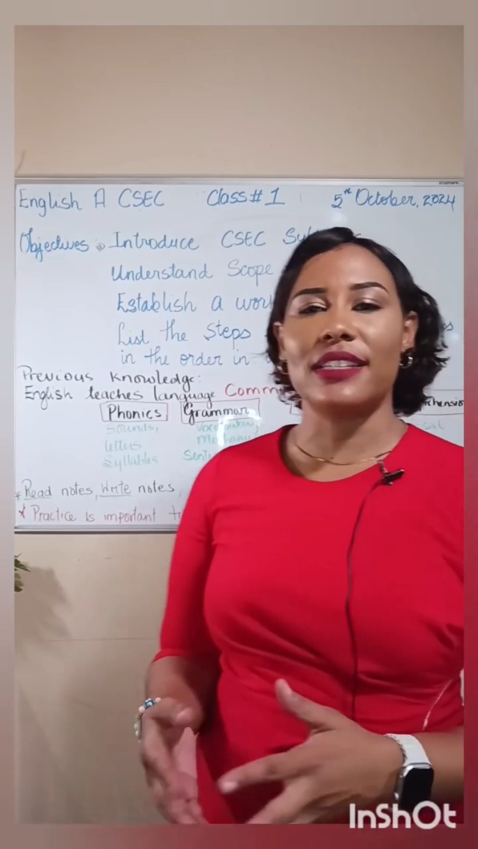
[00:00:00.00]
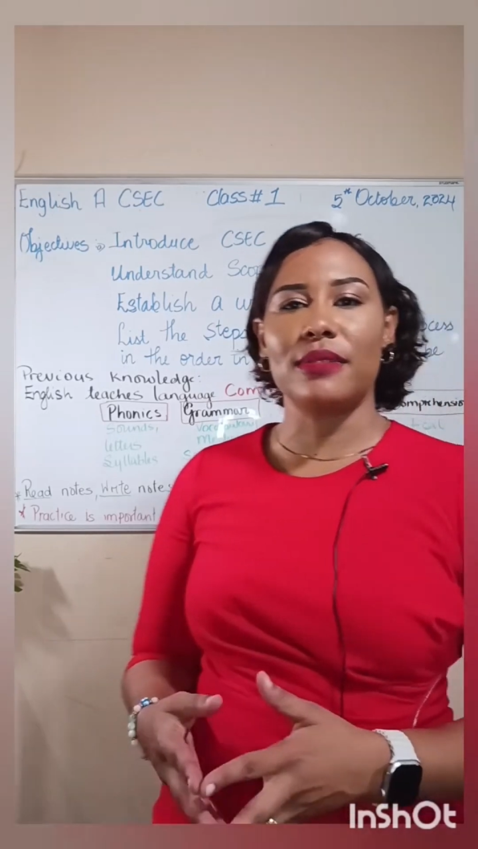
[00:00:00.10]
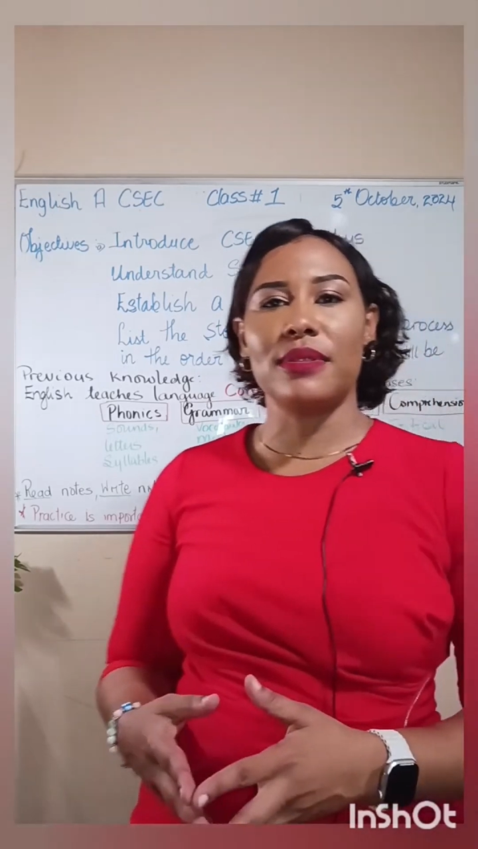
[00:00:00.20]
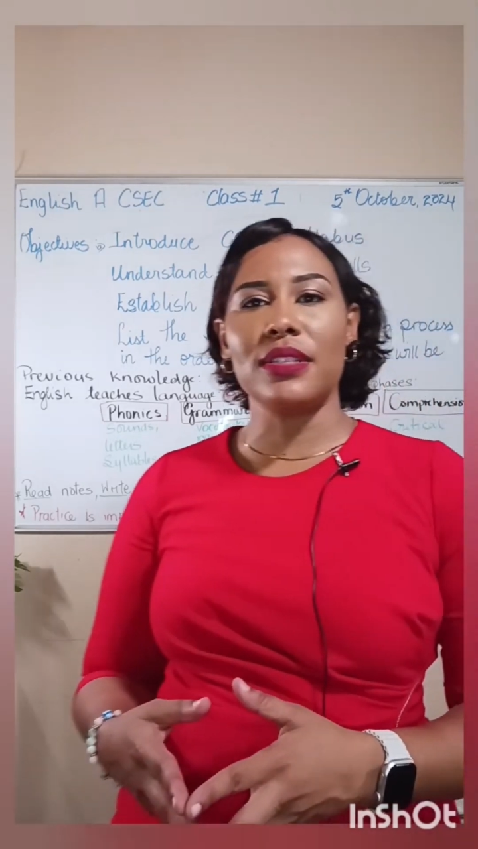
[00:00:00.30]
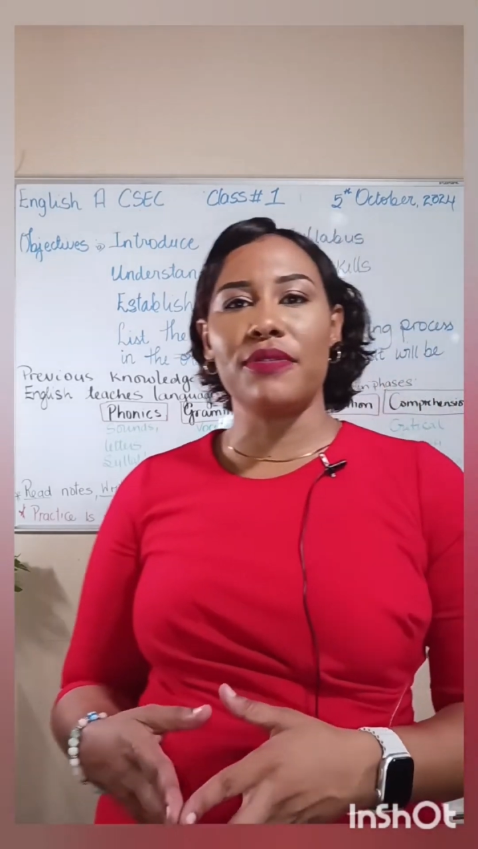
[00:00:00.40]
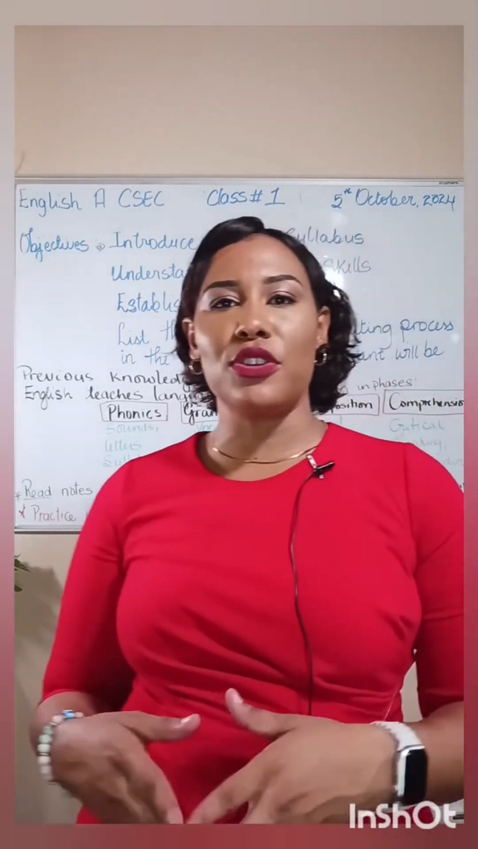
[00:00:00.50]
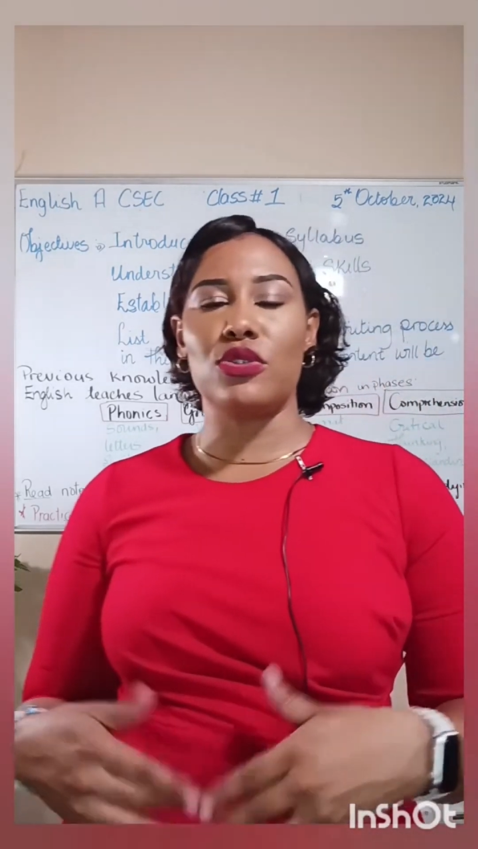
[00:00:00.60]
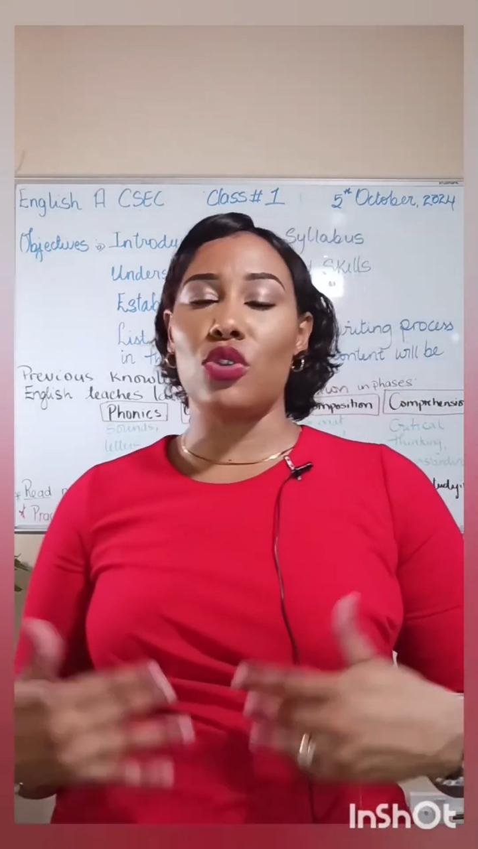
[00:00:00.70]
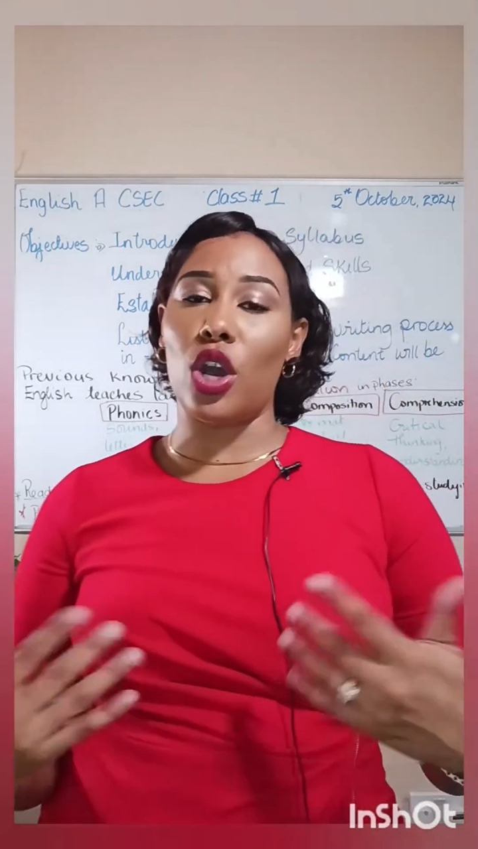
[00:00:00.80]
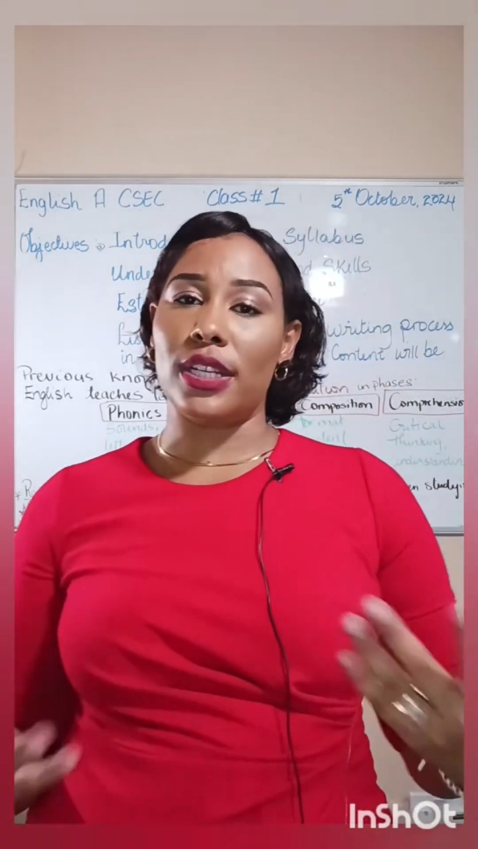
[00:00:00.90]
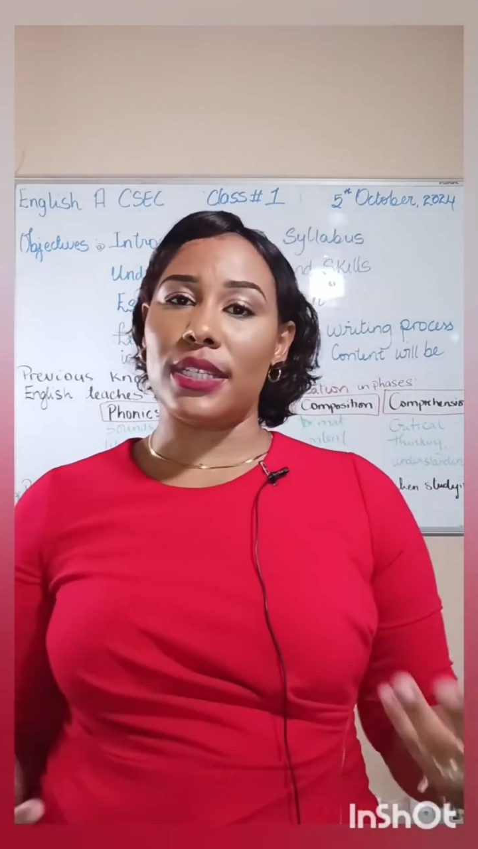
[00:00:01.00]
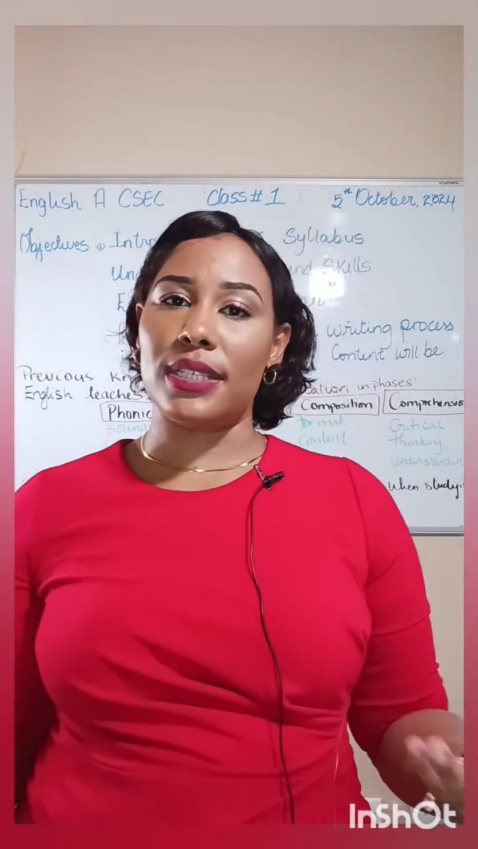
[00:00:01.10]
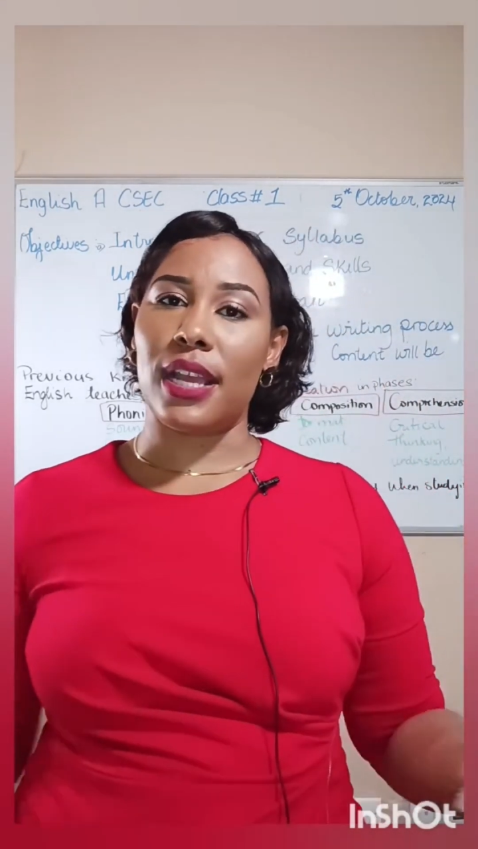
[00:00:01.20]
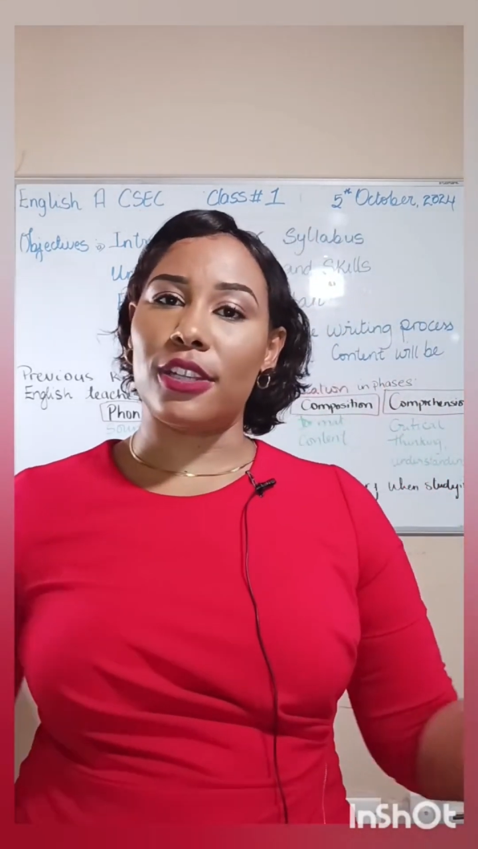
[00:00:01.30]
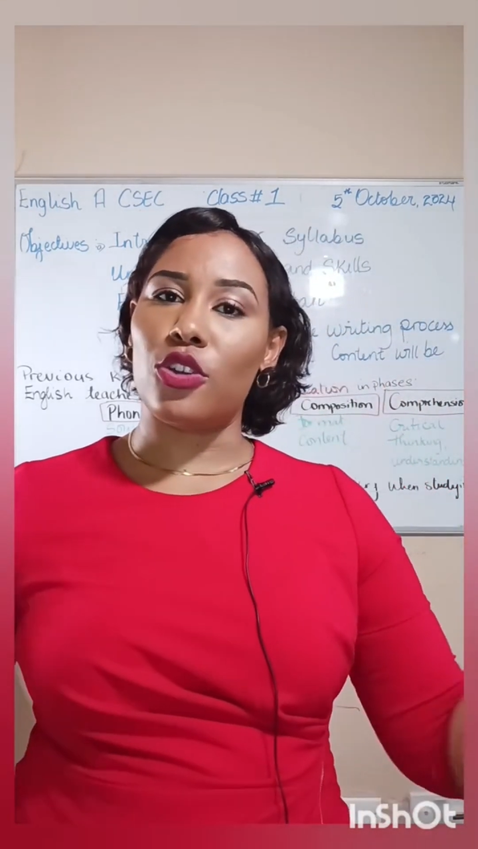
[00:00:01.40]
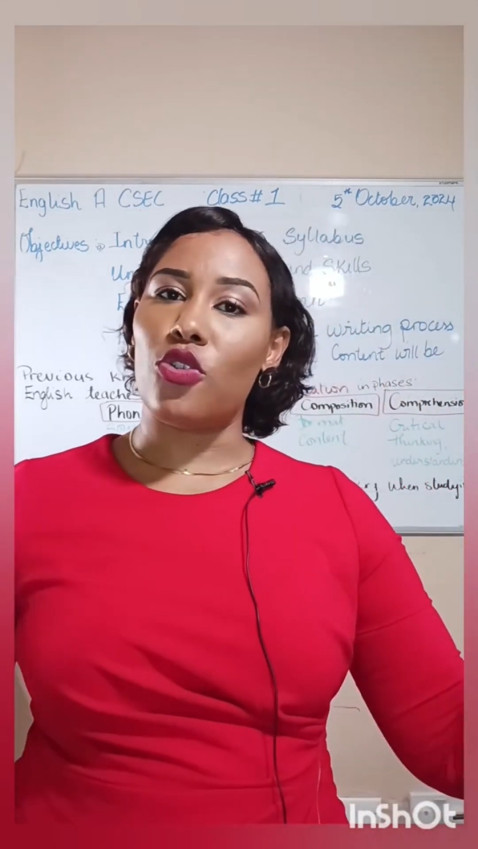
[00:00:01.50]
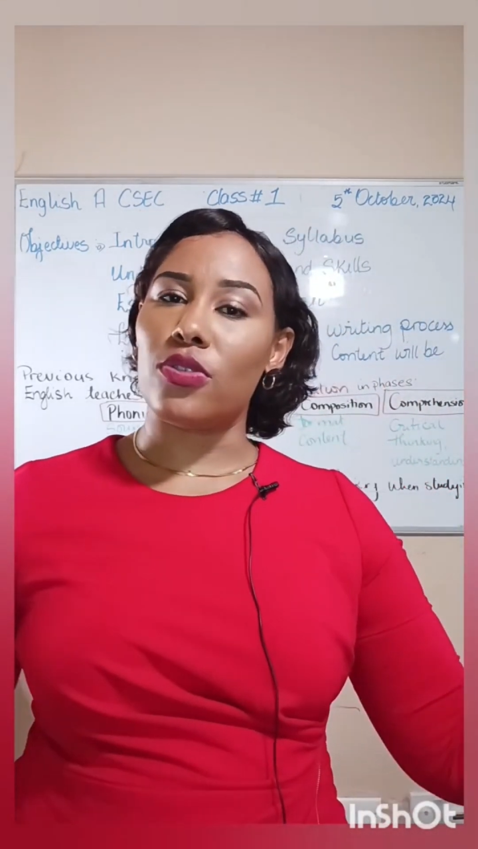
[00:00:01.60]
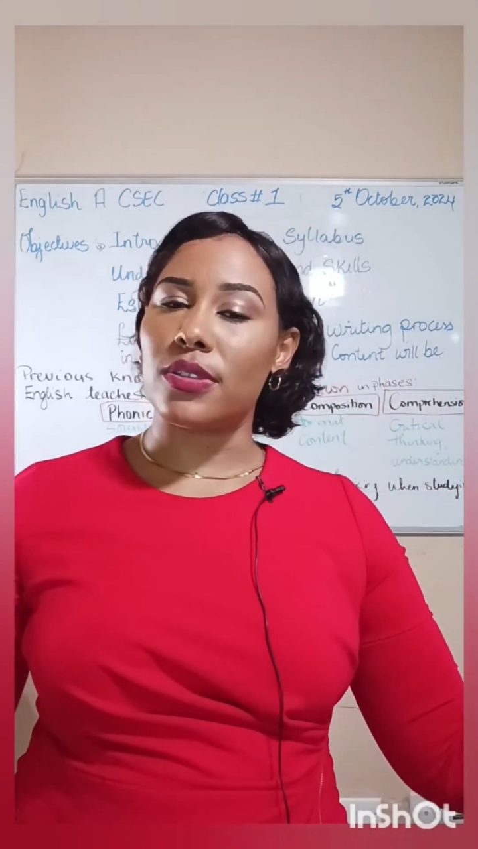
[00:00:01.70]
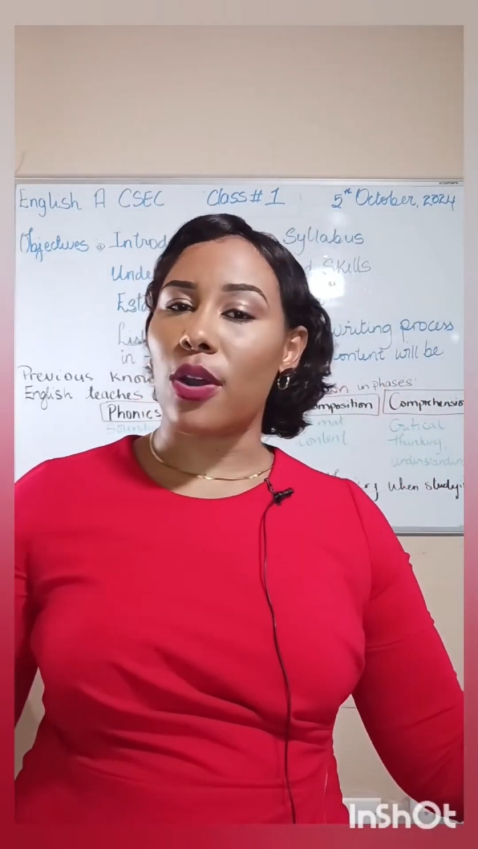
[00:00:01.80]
syllabus for you to understand the course